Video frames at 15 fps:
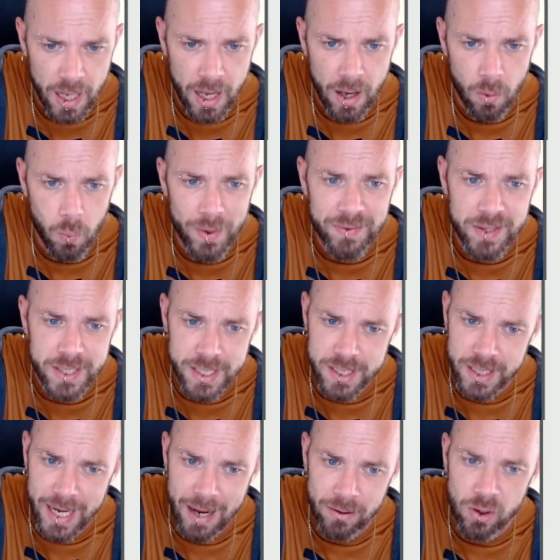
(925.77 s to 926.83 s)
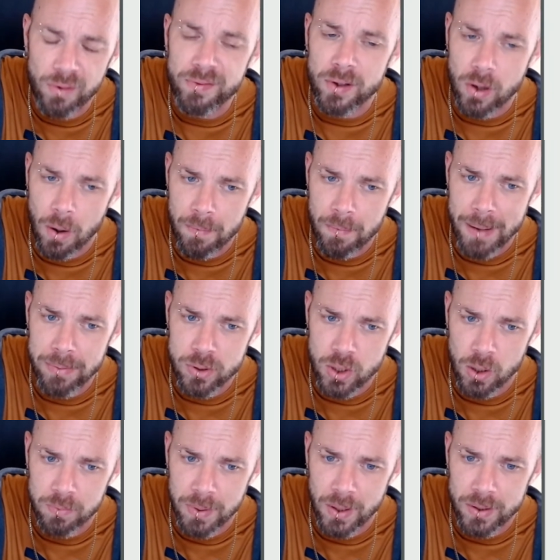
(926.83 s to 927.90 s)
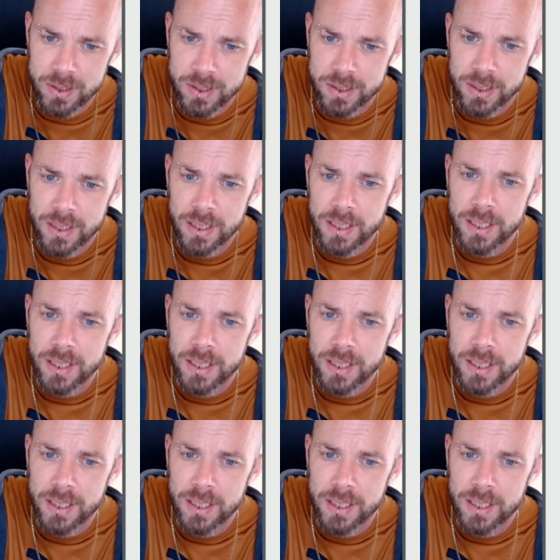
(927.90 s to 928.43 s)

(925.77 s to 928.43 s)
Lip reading: with the discount off the Combat Patrol box